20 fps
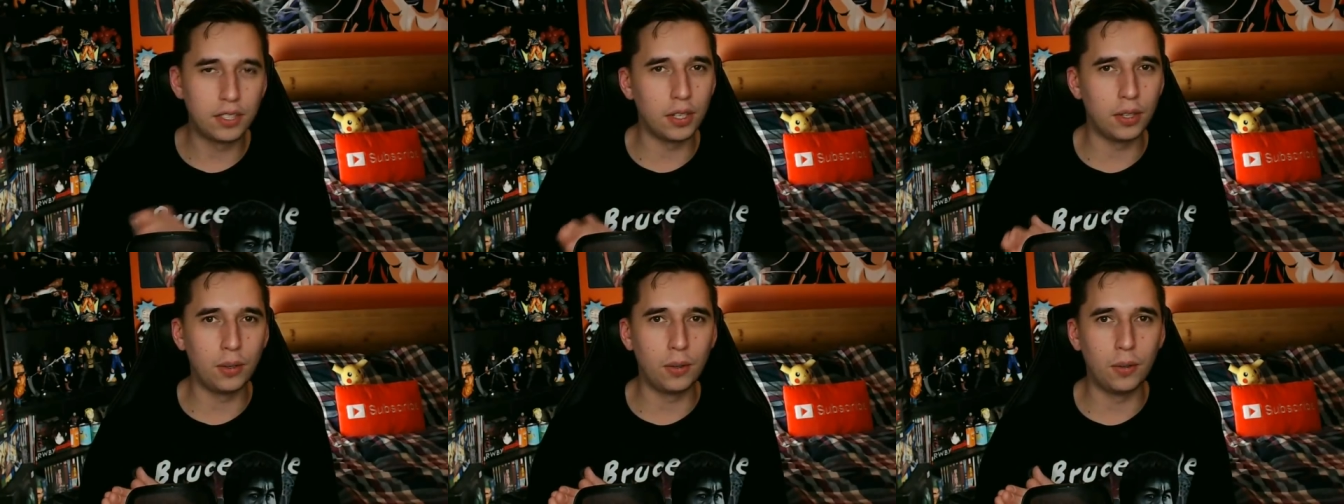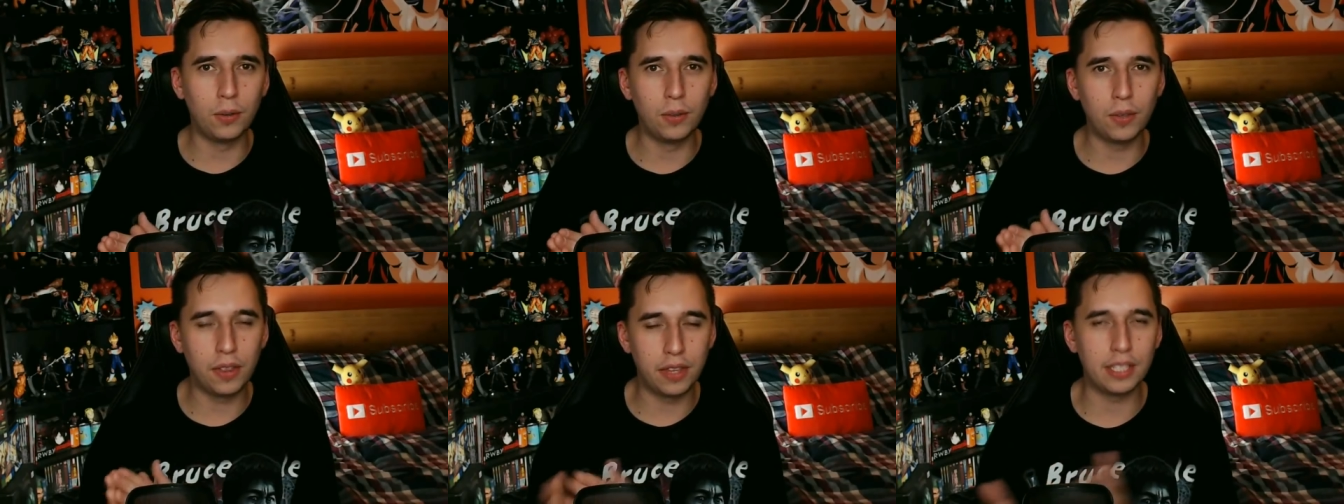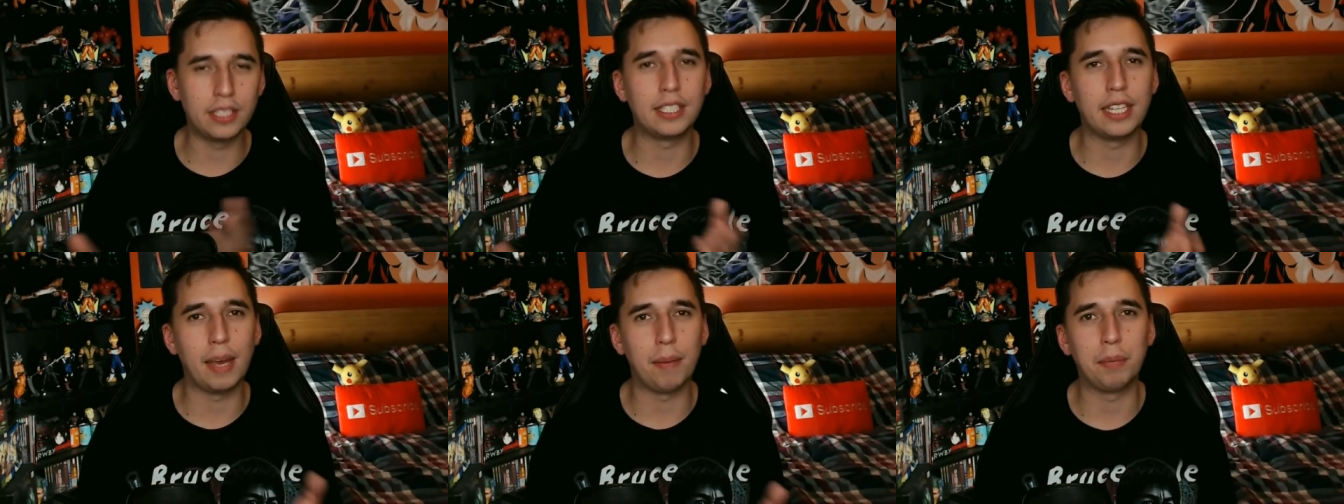to
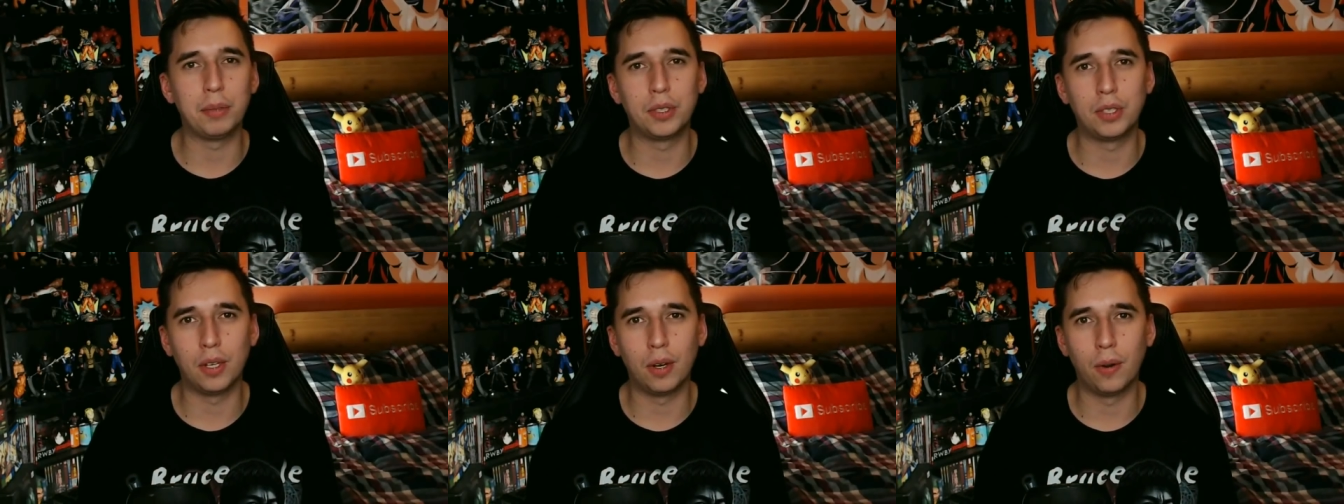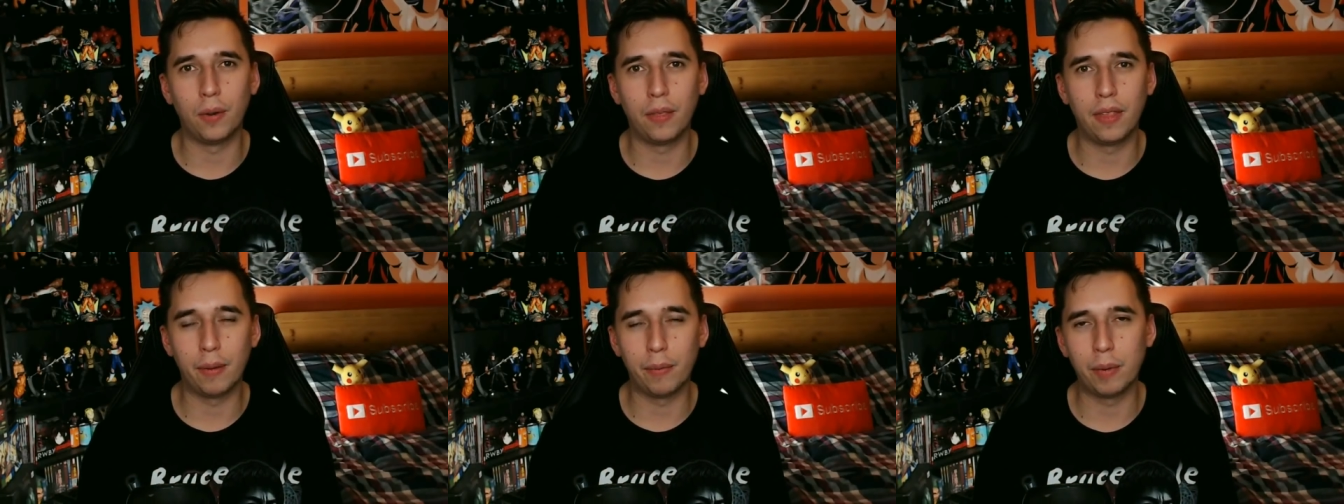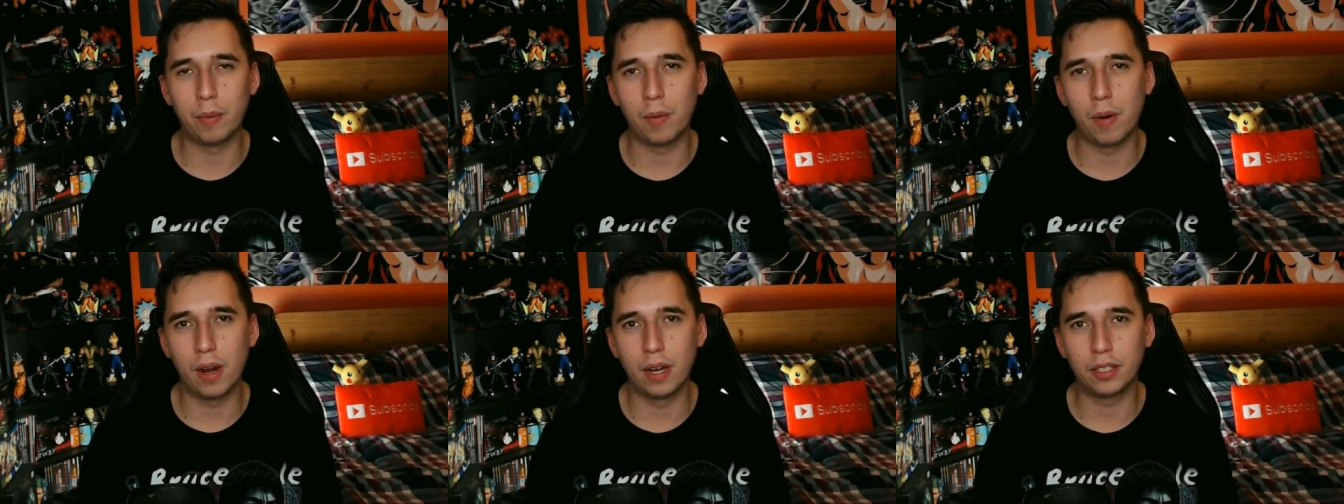this episode that
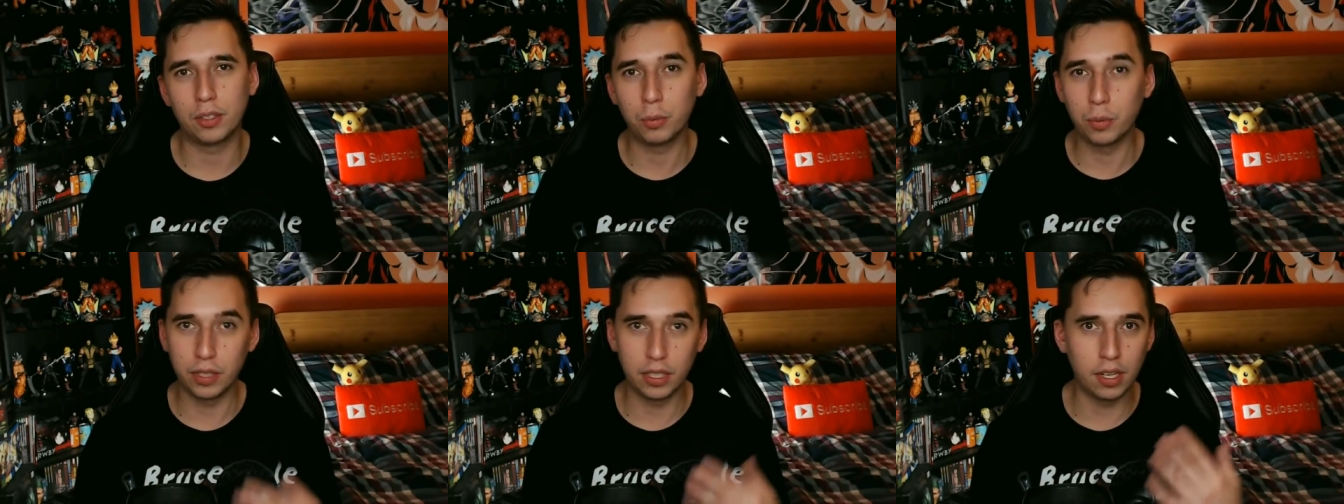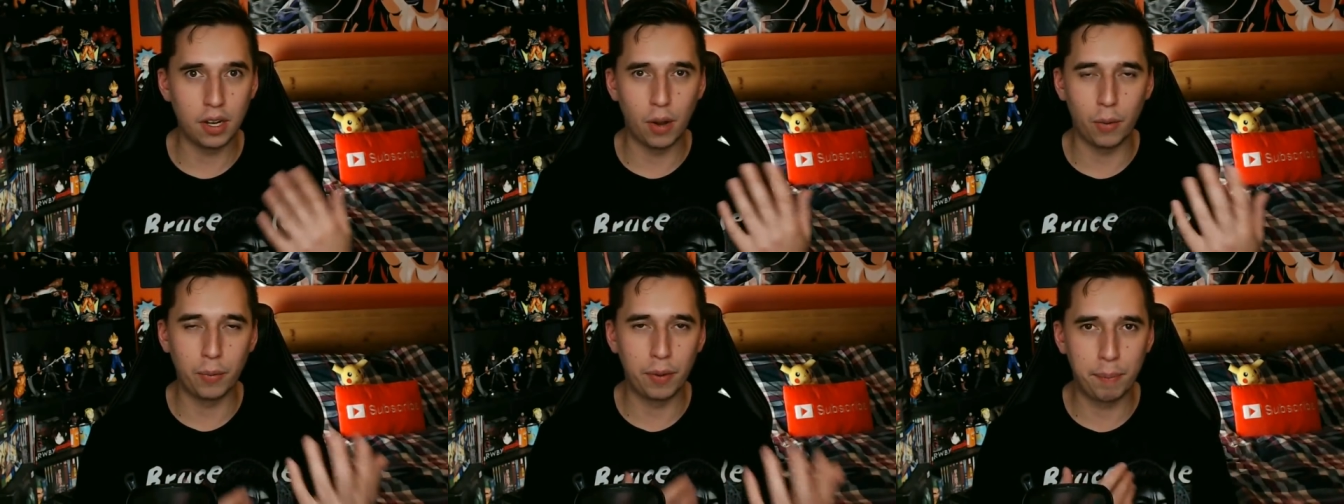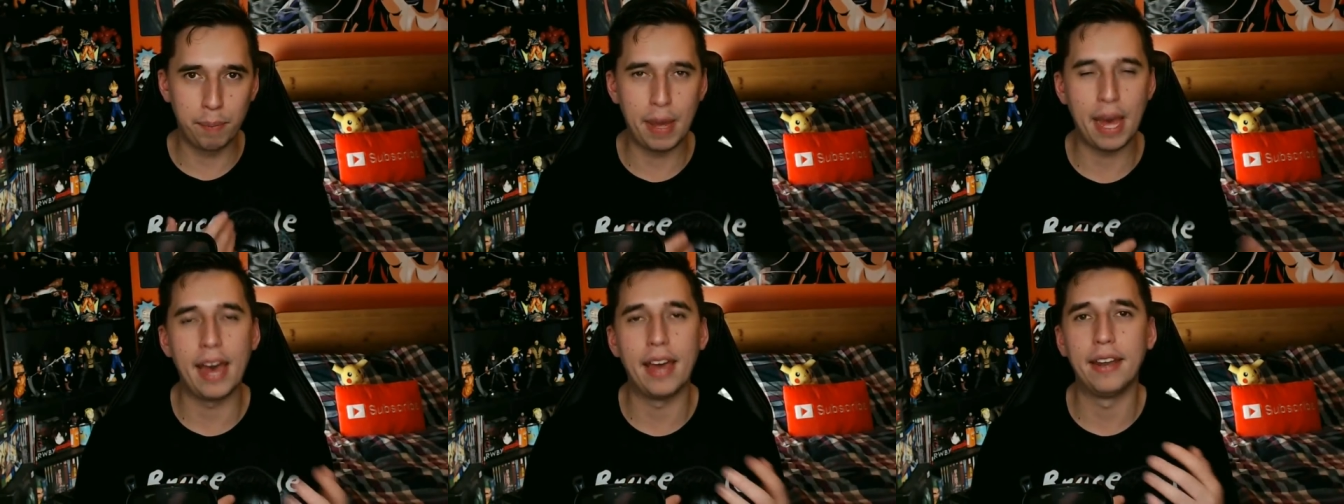we watched, we, you know,
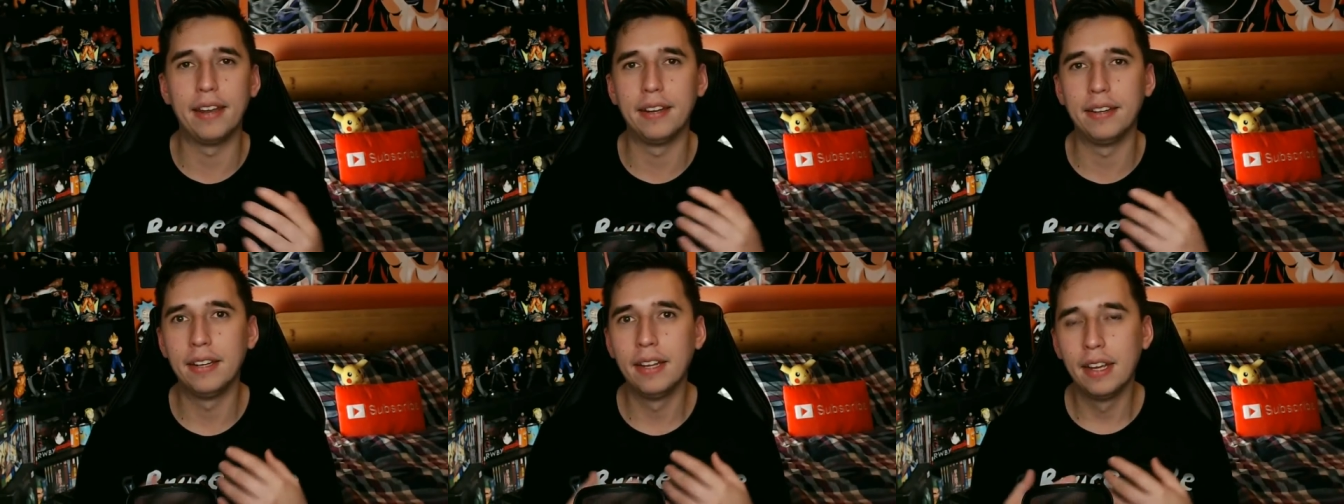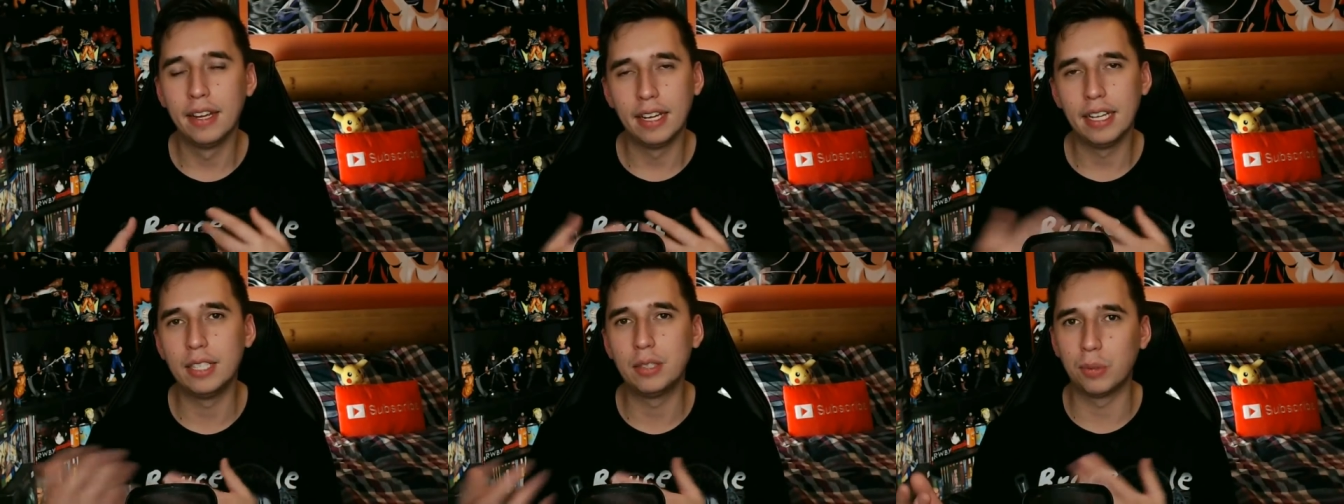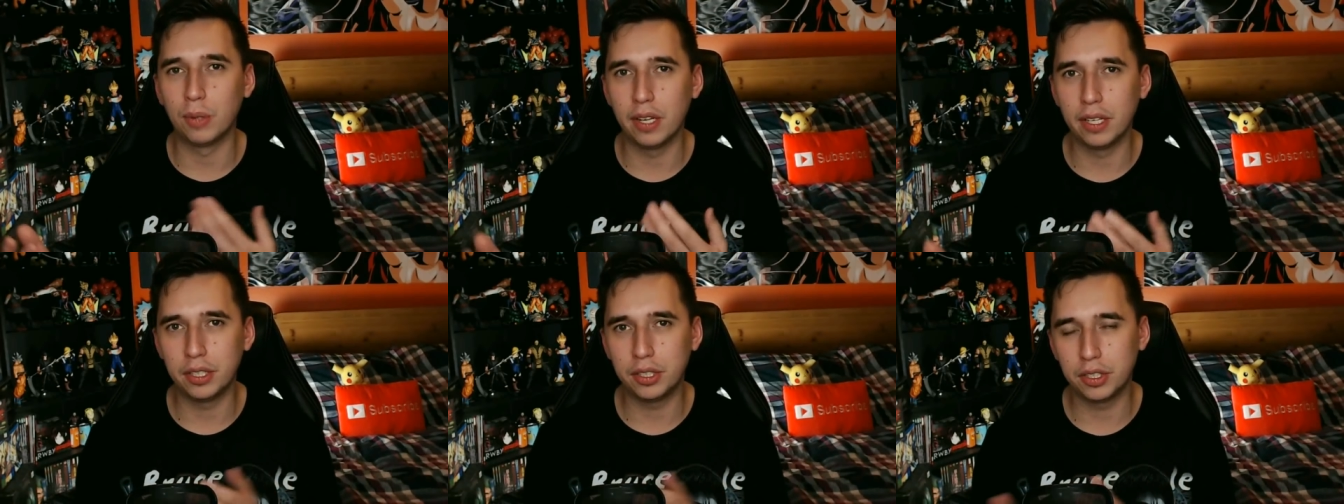with Ban and
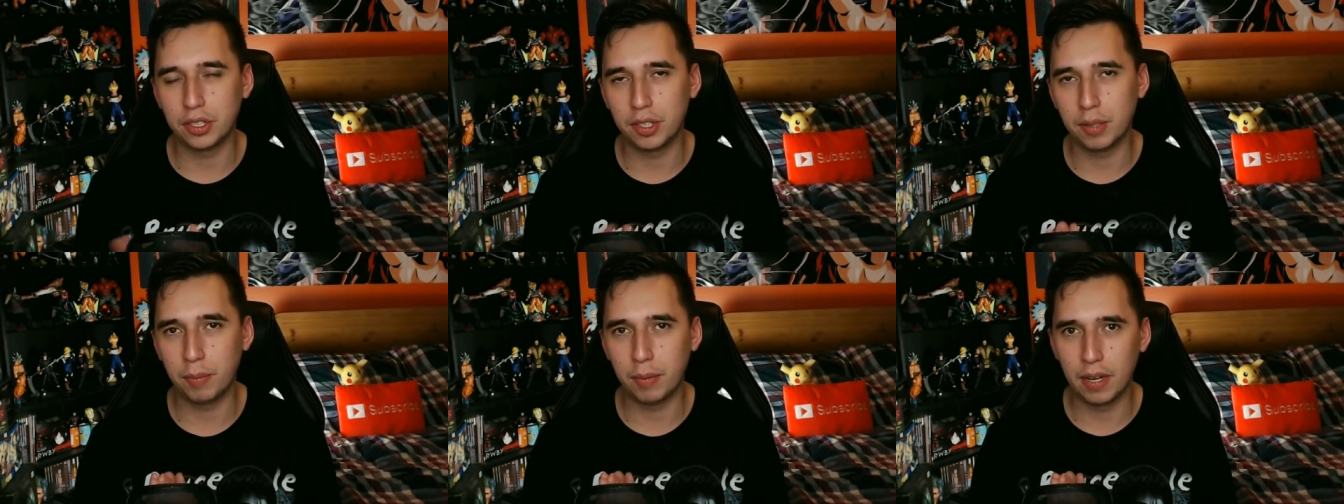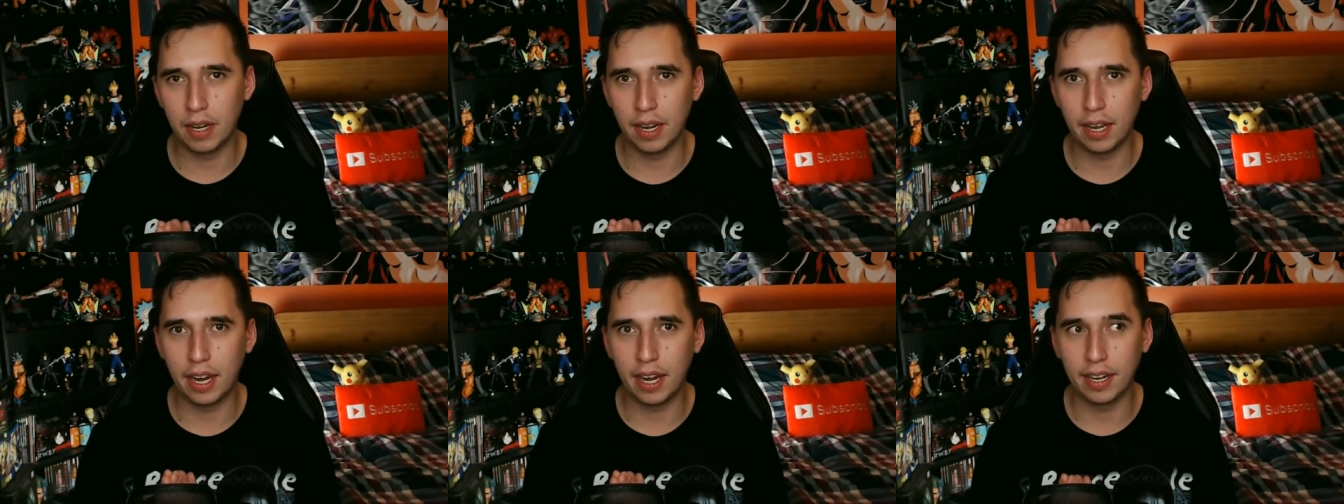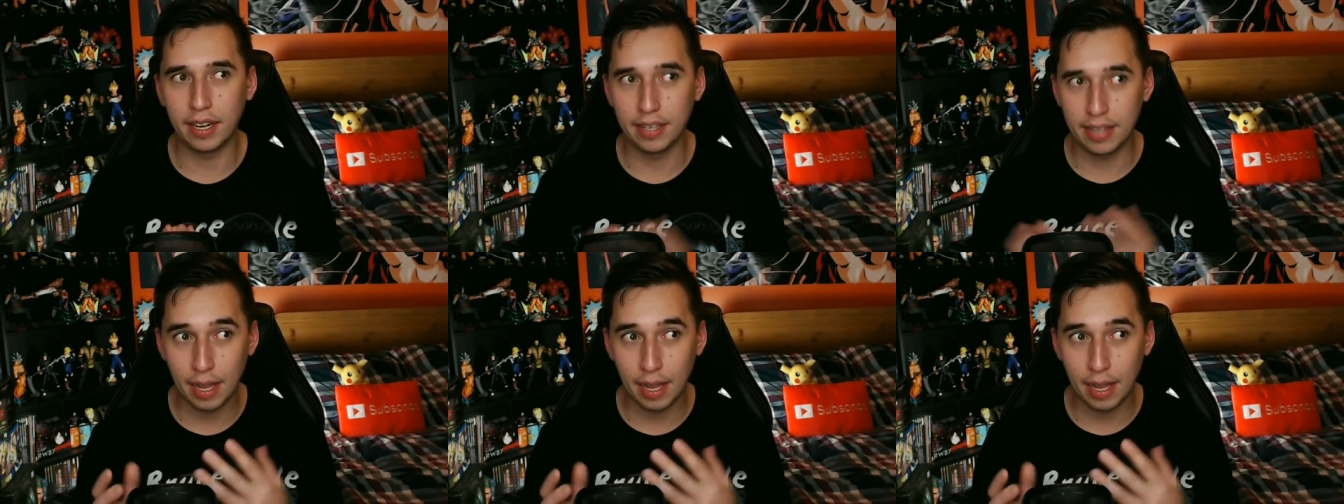his relationship with Elaine.